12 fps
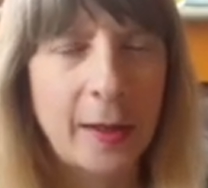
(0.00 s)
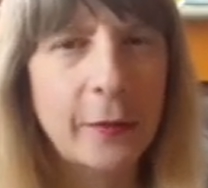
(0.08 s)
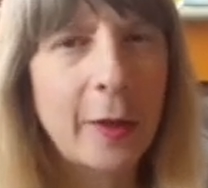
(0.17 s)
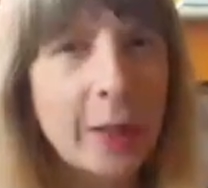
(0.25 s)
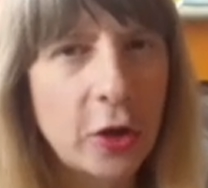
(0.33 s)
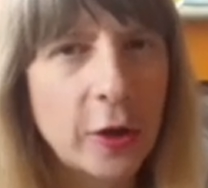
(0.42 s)

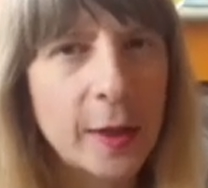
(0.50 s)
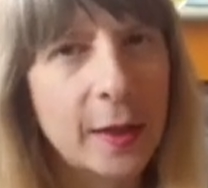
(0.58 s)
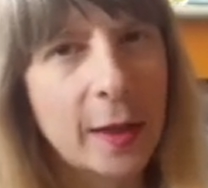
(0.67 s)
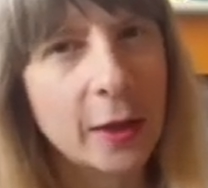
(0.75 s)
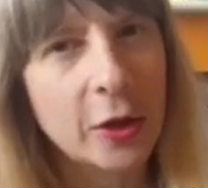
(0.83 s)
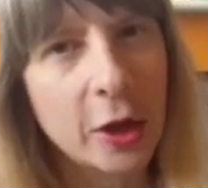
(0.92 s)
It's very
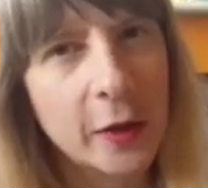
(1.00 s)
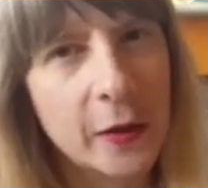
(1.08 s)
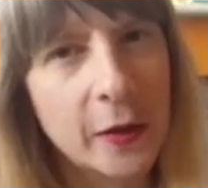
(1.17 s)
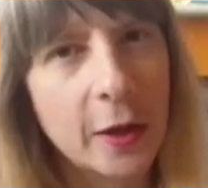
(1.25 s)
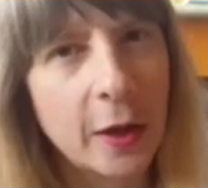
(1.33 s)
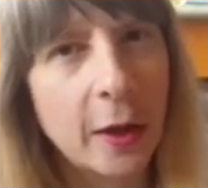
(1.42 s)
interesting
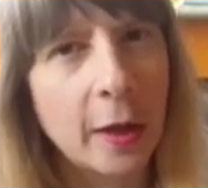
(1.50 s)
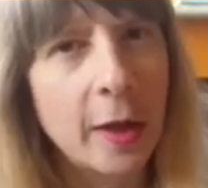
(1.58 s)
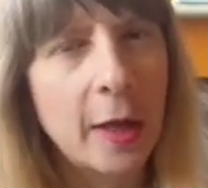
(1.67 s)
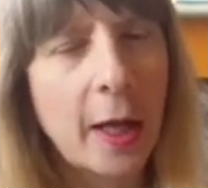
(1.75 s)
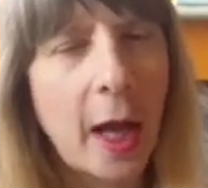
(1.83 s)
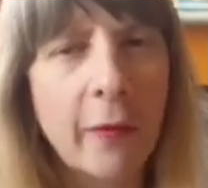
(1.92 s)
just to
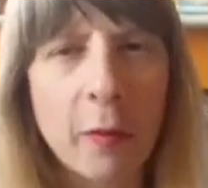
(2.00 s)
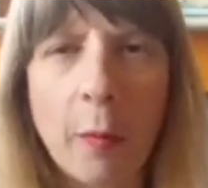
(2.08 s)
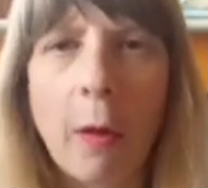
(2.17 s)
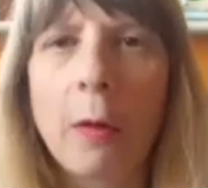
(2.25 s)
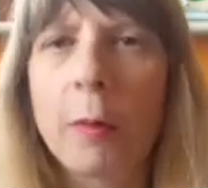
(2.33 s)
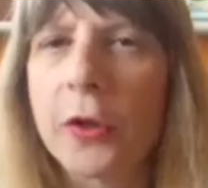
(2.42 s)
have a
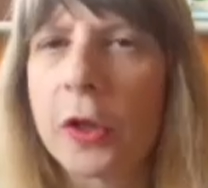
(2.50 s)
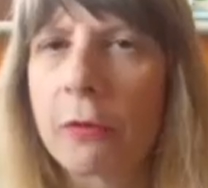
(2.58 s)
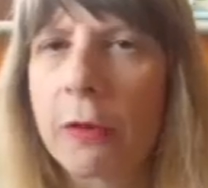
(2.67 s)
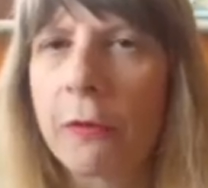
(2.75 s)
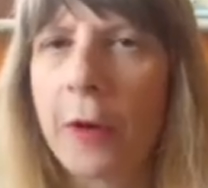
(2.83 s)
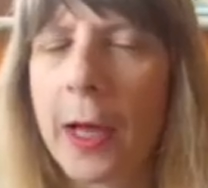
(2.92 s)
moment
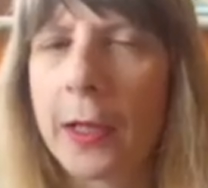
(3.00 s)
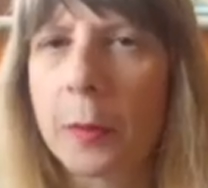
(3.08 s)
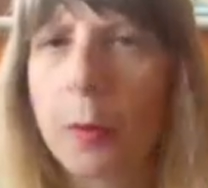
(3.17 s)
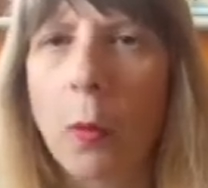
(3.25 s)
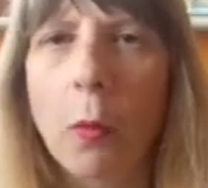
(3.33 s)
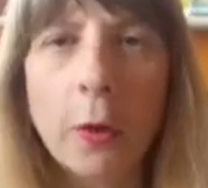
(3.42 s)
to reflect
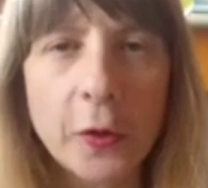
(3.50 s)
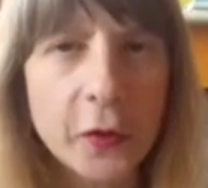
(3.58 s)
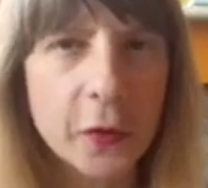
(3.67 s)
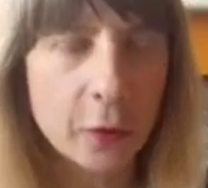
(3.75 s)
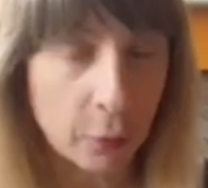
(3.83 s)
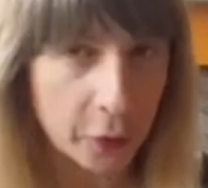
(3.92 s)
upon
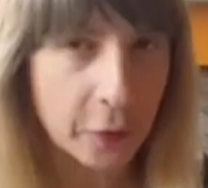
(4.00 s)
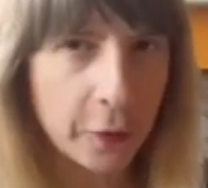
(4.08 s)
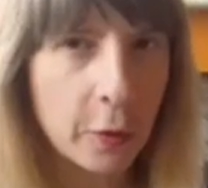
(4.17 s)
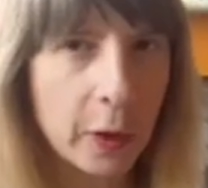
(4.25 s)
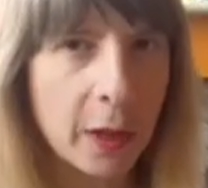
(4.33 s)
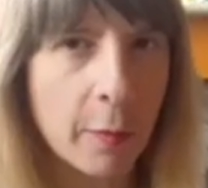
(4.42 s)
what's
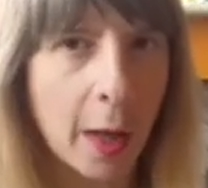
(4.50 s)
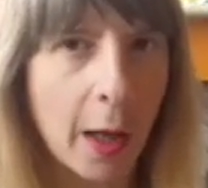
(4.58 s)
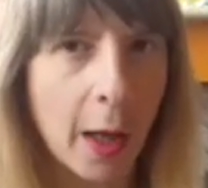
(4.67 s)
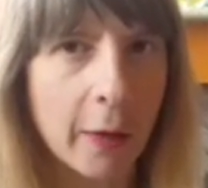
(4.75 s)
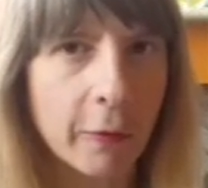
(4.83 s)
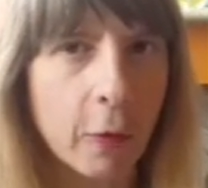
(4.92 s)
fueling my
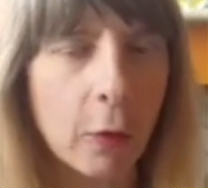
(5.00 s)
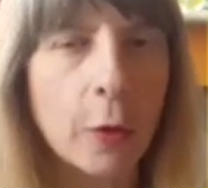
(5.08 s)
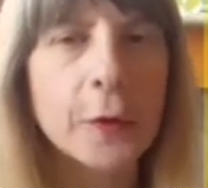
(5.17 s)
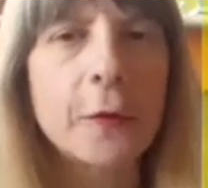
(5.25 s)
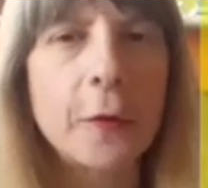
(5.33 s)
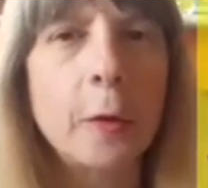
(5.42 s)
life,
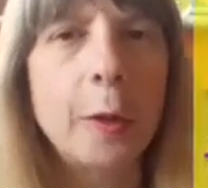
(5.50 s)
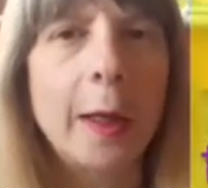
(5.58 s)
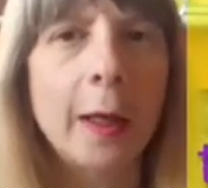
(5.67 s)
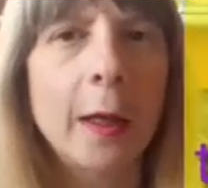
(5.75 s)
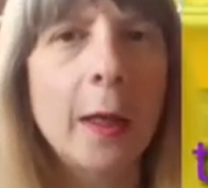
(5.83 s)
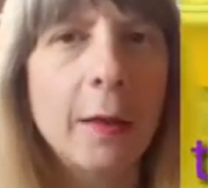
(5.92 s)
what's
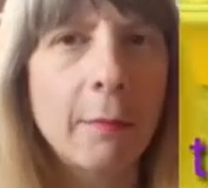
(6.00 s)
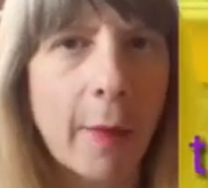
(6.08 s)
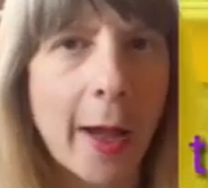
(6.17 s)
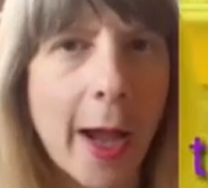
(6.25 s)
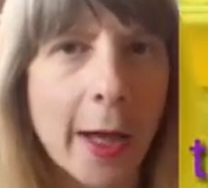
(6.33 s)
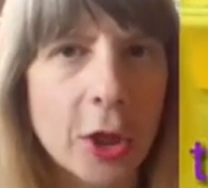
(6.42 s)
fueling
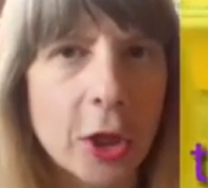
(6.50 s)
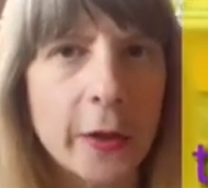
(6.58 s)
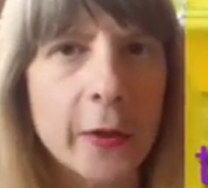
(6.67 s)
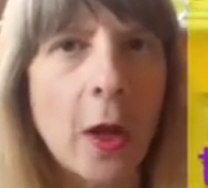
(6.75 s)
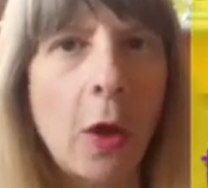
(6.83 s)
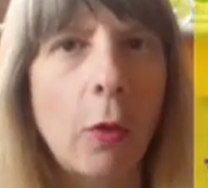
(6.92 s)
my
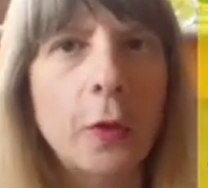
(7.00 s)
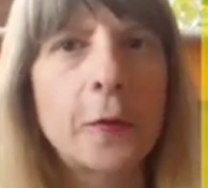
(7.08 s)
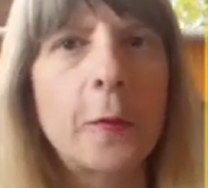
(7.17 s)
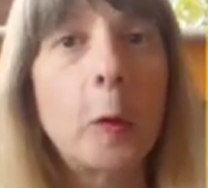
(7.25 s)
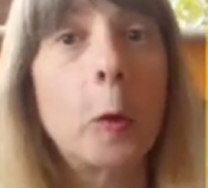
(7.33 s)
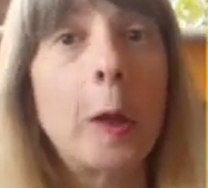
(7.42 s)
actions,
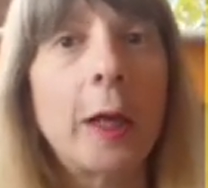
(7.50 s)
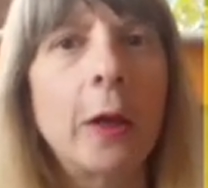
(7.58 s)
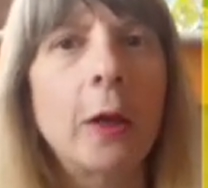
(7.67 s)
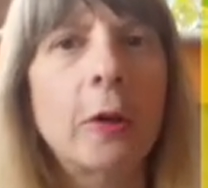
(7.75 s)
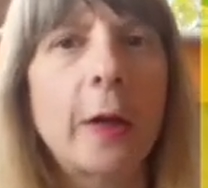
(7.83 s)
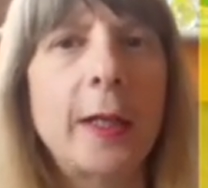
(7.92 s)
what's
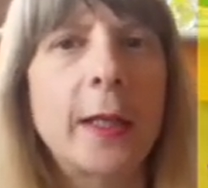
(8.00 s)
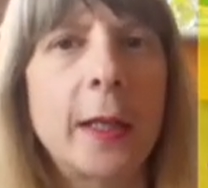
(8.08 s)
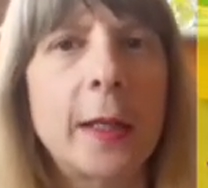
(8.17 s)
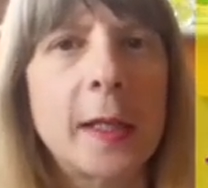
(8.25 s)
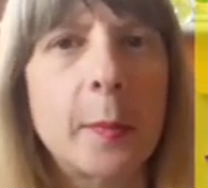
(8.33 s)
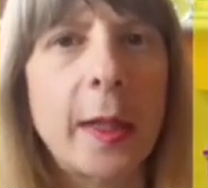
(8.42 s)
fueling
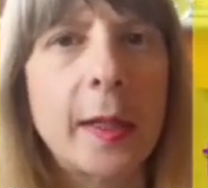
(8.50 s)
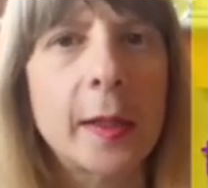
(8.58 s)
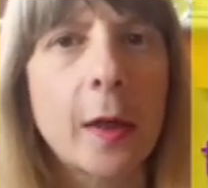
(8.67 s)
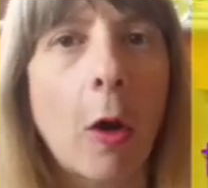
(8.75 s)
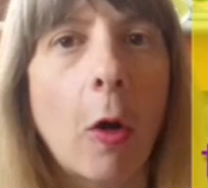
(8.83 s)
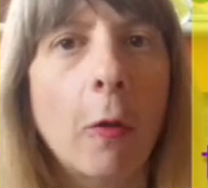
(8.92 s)
creating this
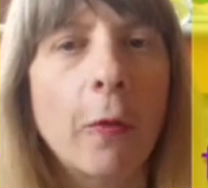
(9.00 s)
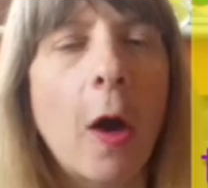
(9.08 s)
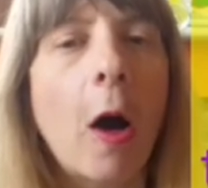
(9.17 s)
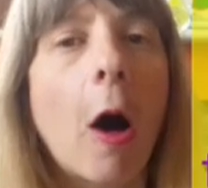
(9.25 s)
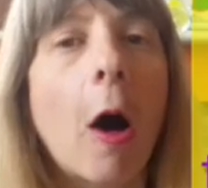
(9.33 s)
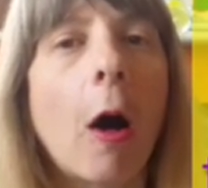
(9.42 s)
piece of
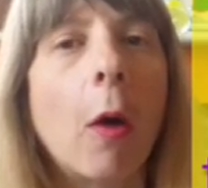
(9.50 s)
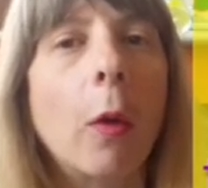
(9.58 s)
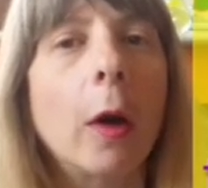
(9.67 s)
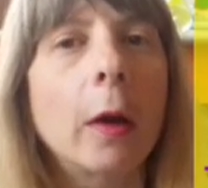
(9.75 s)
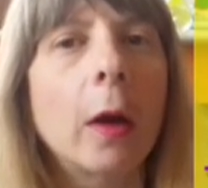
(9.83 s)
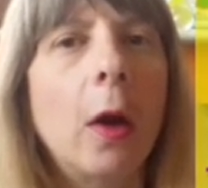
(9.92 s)

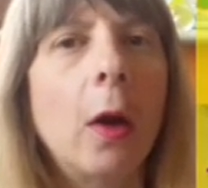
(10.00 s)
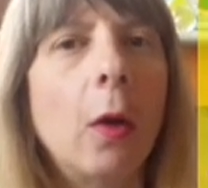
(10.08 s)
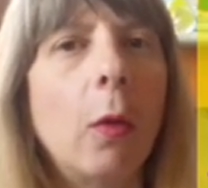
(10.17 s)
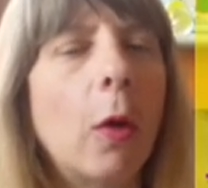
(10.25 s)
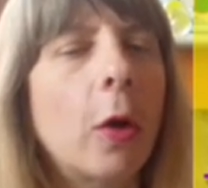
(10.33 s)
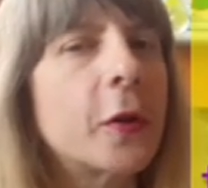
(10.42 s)
artwork,
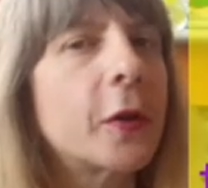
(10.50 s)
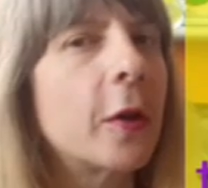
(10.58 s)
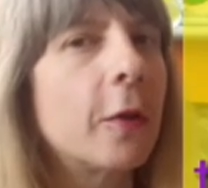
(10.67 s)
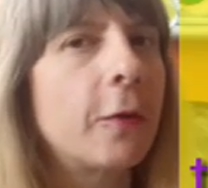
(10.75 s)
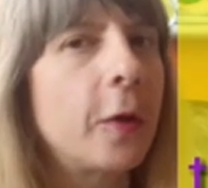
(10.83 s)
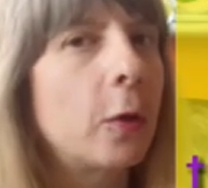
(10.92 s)
what's
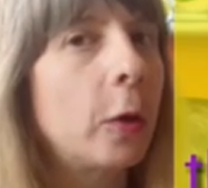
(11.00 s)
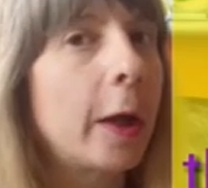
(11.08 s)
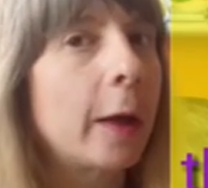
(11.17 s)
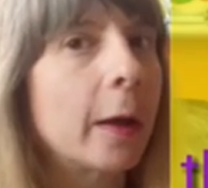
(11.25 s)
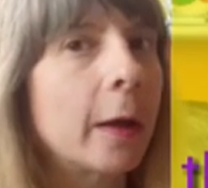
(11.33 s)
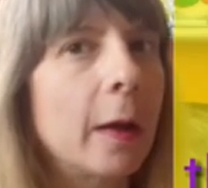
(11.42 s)

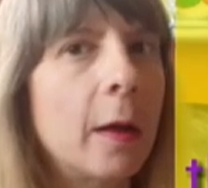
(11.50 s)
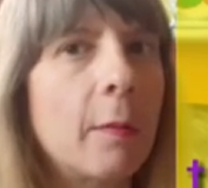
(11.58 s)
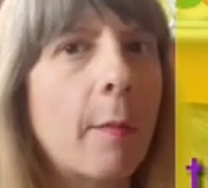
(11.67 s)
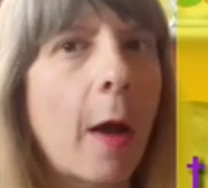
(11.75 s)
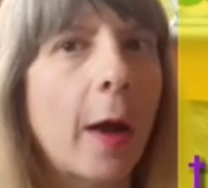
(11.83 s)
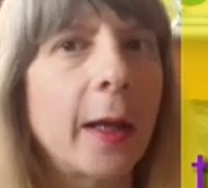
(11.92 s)
fueling
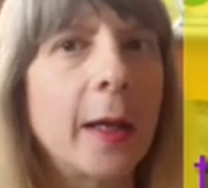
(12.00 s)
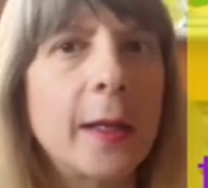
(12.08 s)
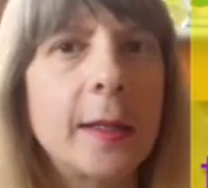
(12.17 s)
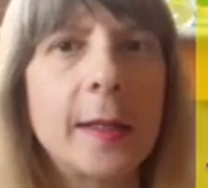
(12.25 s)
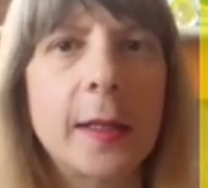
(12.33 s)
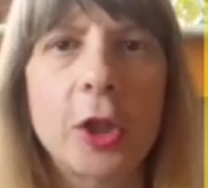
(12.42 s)
my
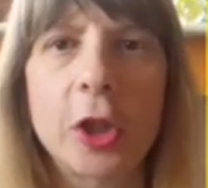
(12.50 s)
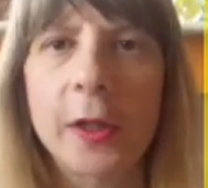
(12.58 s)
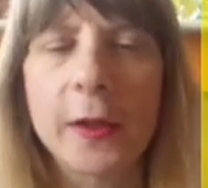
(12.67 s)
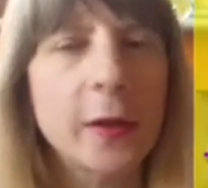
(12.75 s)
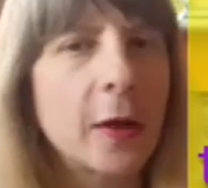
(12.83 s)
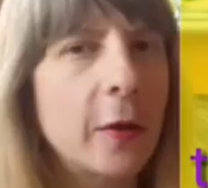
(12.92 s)

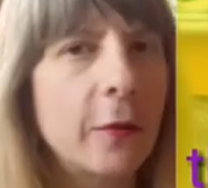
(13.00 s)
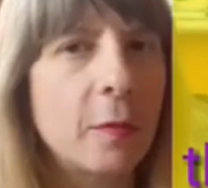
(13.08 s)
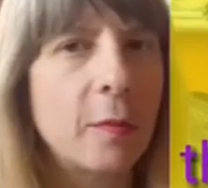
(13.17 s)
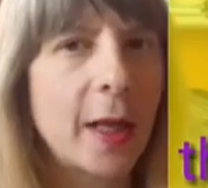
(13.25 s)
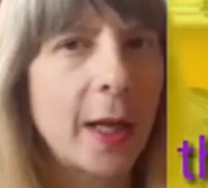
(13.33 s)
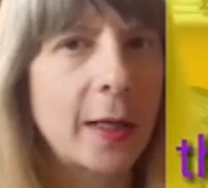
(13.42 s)
decisions
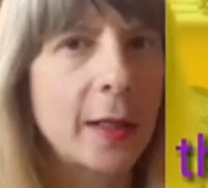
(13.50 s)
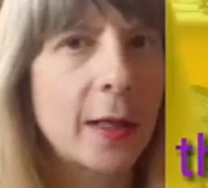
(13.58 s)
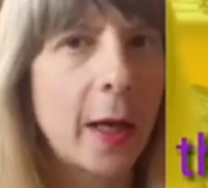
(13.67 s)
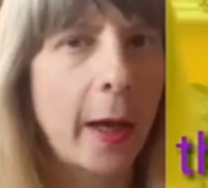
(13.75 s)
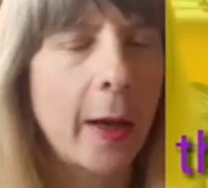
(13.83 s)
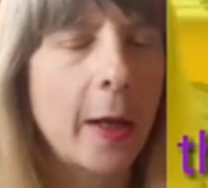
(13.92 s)
from day to
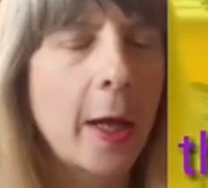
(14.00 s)
day.